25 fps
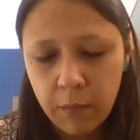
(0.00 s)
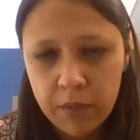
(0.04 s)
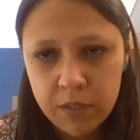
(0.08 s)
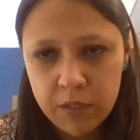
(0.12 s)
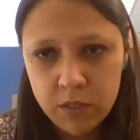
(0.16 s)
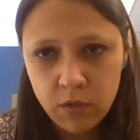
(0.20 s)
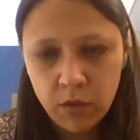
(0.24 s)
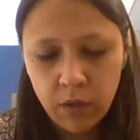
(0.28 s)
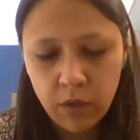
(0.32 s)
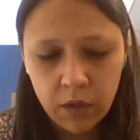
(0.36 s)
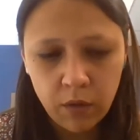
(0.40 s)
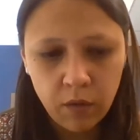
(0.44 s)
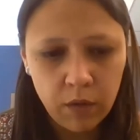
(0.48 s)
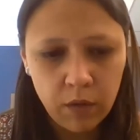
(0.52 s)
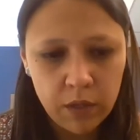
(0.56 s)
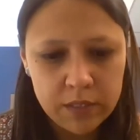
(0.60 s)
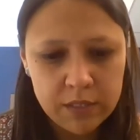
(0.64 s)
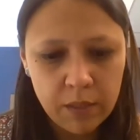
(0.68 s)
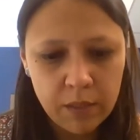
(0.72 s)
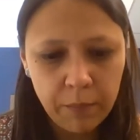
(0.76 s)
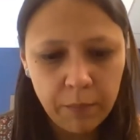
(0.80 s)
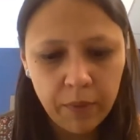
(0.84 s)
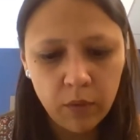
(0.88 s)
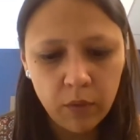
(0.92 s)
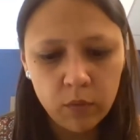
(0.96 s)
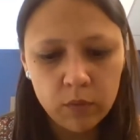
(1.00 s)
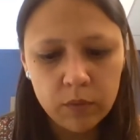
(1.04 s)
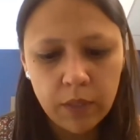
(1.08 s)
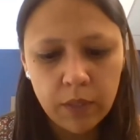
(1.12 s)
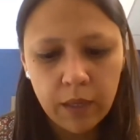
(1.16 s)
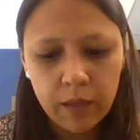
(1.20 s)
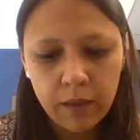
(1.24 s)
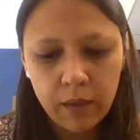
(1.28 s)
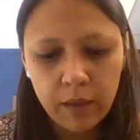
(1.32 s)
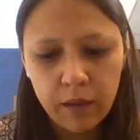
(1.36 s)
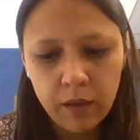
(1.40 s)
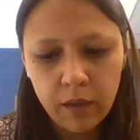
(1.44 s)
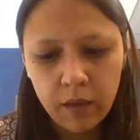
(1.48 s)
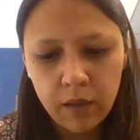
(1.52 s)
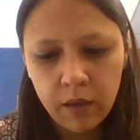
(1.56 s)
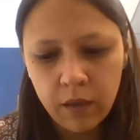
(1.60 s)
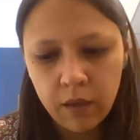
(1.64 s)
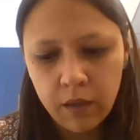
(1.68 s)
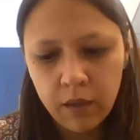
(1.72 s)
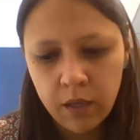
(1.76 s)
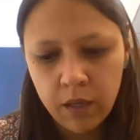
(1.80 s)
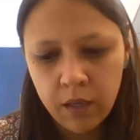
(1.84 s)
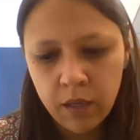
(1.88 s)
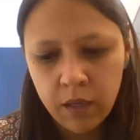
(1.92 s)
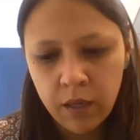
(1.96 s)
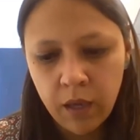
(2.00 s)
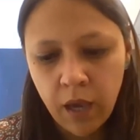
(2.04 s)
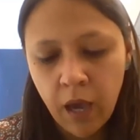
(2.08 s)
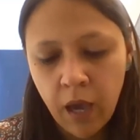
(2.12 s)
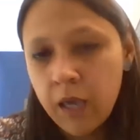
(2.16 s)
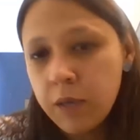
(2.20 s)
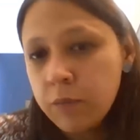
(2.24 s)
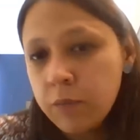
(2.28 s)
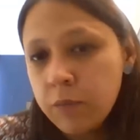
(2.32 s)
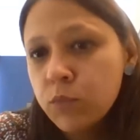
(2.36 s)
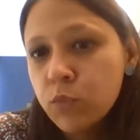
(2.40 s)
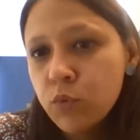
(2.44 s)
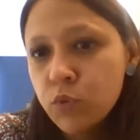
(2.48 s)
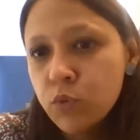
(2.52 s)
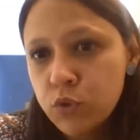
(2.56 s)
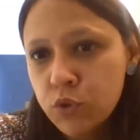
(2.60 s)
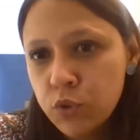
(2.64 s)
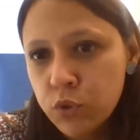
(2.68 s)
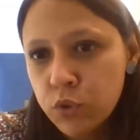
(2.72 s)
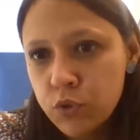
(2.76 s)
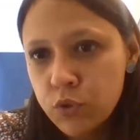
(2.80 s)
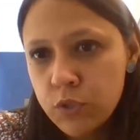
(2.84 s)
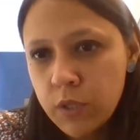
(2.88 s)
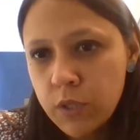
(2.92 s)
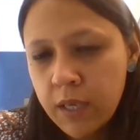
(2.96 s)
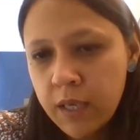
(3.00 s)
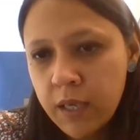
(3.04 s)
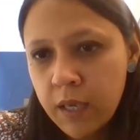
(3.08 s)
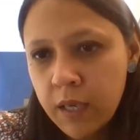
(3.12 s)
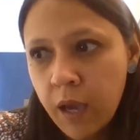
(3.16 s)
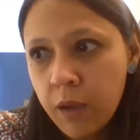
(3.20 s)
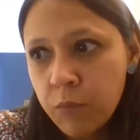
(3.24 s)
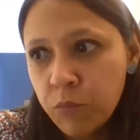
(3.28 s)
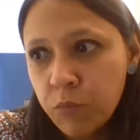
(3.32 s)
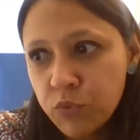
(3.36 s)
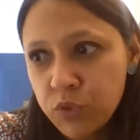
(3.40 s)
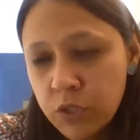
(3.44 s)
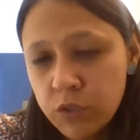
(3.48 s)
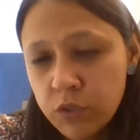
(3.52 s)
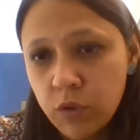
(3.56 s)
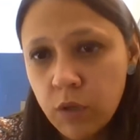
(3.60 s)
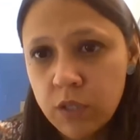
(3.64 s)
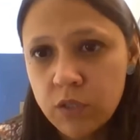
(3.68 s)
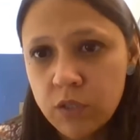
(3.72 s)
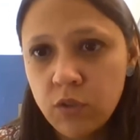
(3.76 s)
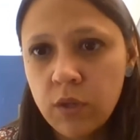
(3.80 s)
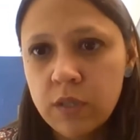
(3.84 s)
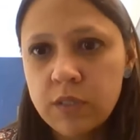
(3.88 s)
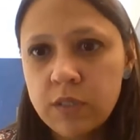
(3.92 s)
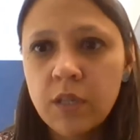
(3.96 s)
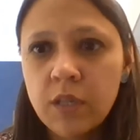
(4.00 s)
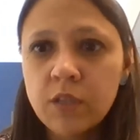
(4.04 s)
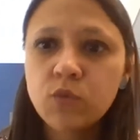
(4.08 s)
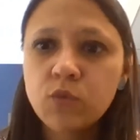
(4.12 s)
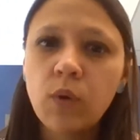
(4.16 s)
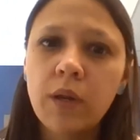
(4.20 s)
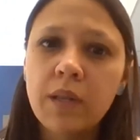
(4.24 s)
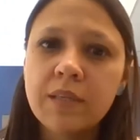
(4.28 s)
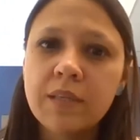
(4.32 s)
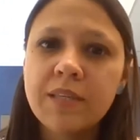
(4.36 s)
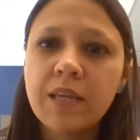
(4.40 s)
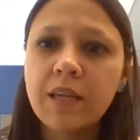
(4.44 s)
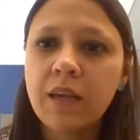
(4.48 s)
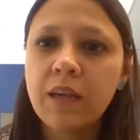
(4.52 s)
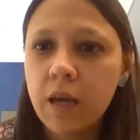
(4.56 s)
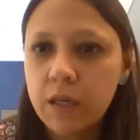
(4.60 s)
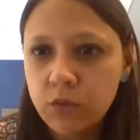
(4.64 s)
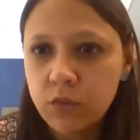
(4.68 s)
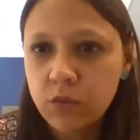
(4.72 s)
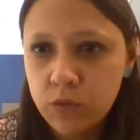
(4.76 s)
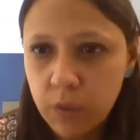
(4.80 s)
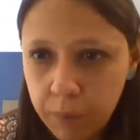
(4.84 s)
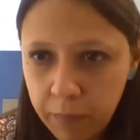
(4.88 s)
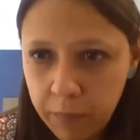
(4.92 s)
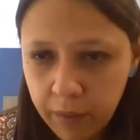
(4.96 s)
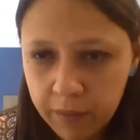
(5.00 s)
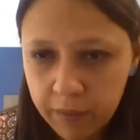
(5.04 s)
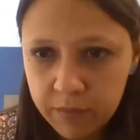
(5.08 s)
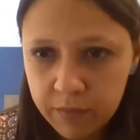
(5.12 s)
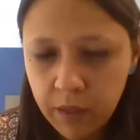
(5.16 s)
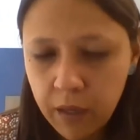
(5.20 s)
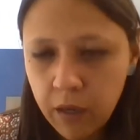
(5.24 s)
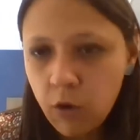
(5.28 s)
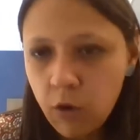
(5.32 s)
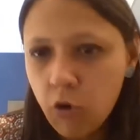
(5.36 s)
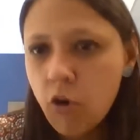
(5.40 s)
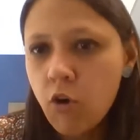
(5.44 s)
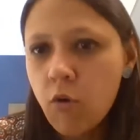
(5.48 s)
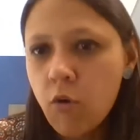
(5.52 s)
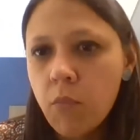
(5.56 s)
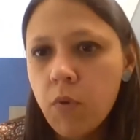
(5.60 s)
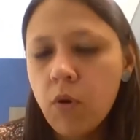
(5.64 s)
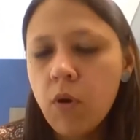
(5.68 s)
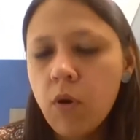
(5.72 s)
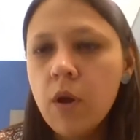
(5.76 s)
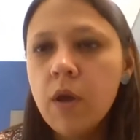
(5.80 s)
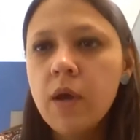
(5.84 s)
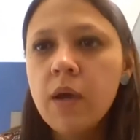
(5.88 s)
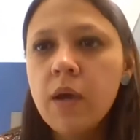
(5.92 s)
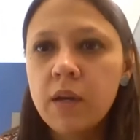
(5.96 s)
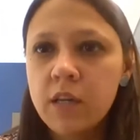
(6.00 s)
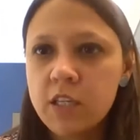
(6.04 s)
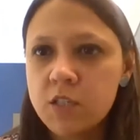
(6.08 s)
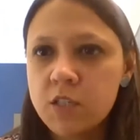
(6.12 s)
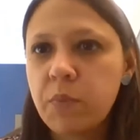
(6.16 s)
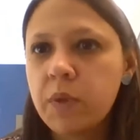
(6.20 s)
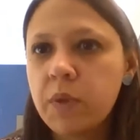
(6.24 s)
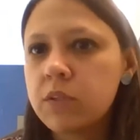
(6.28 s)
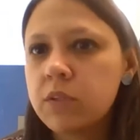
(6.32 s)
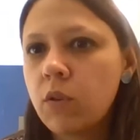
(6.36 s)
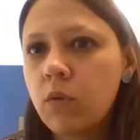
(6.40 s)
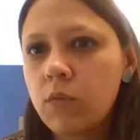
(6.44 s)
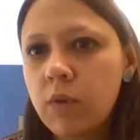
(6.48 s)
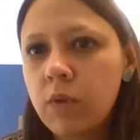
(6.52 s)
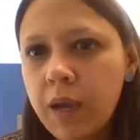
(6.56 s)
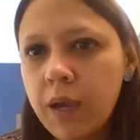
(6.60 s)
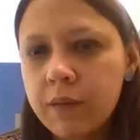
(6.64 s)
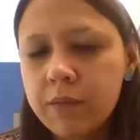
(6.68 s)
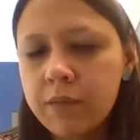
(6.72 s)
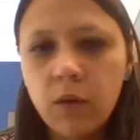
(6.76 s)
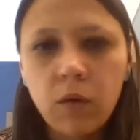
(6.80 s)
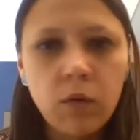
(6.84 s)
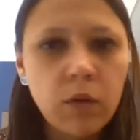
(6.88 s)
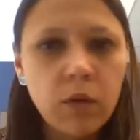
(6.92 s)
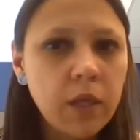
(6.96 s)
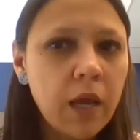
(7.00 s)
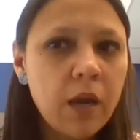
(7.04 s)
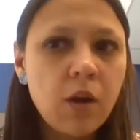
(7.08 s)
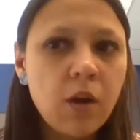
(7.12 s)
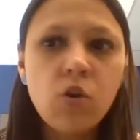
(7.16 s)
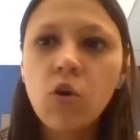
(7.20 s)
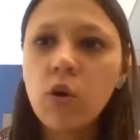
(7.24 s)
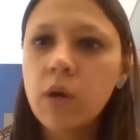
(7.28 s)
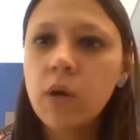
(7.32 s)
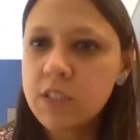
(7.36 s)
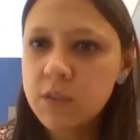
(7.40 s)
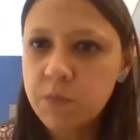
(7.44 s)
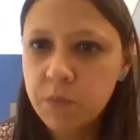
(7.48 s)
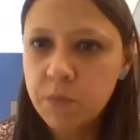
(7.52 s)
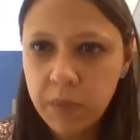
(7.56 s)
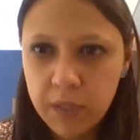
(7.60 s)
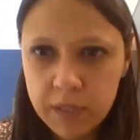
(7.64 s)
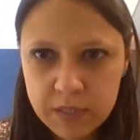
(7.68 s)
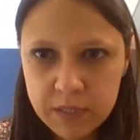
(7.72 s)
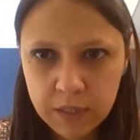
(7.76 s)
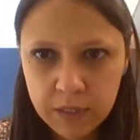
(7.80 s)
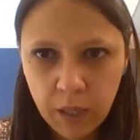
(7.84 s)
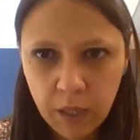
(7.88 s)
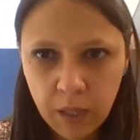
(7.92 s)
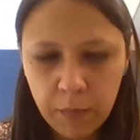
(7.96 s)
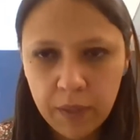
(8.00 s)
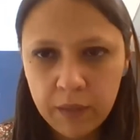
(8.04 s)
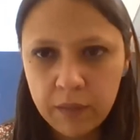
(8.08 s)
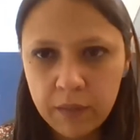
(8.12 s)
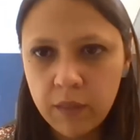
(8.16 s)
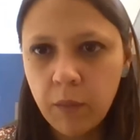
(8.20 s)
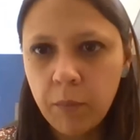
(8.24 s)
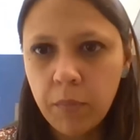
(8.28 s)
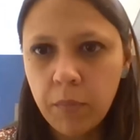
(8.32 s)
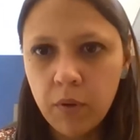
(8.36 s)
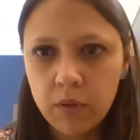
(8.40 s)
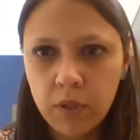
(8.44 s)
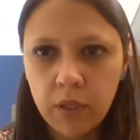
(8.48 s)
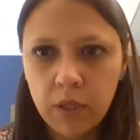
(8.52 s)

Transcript: Anyway, I'd like to mention as well that many times the case is formulated with respect to